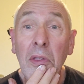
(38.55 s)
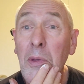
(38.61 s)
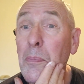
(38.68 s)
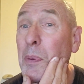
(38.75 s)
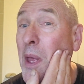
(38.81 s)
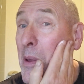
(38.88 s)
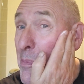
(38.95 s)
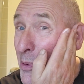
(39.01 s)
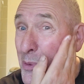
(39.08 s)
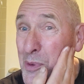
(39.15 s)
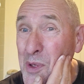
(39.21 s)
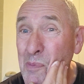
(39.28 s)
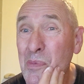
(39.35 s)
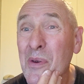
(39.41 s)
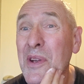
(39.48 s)
people's
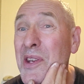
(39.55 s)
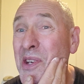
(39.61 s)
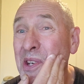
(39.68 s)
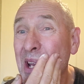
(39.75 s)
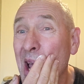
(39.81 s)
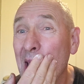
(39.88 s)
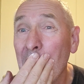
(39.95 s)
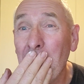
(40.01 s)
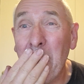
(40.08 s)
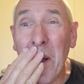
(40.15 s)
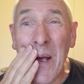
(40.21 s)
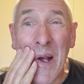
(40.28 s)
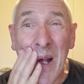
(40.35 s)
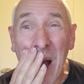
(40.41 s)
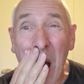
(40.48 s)
pre-shave,
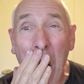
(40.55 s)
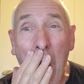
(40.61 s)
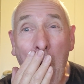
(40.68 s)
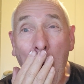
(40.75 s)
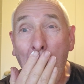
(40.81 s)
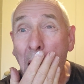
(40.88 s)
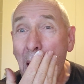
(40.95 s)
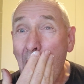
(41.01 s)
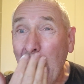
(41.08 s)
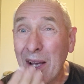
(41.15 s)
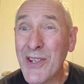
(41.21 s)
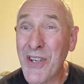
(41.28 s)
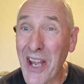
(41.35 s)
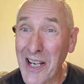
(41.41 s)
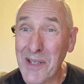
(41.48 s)

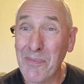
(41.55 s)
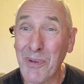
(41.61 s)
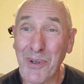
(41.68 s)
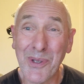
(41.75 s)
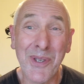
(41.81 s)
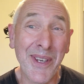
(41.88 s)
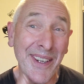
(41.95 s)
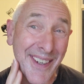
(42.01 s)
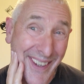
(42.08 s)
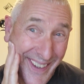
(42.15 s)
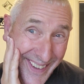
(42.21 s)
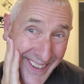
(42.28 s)
as Yaqi puts it.